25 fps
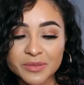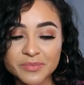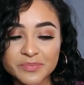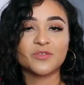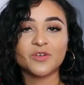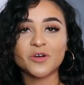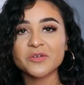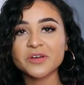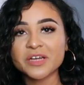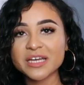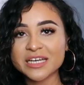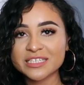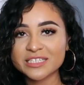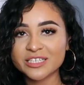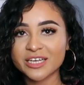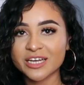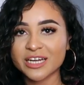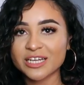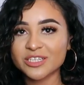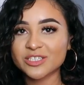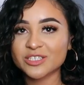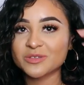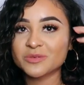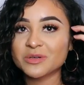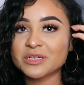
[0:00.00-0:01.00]
Before we get
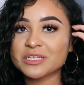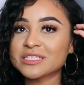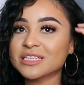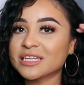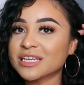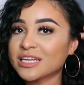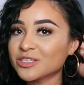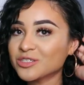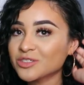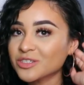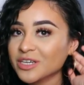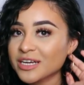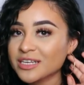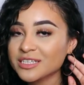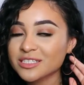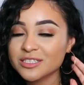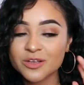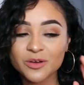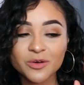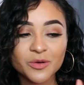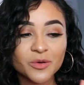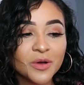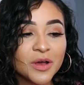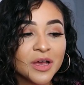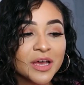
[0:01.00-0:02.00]
started, I just wanted to let you guys
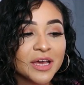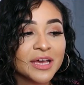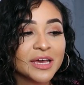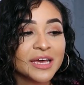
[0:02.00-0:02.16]
know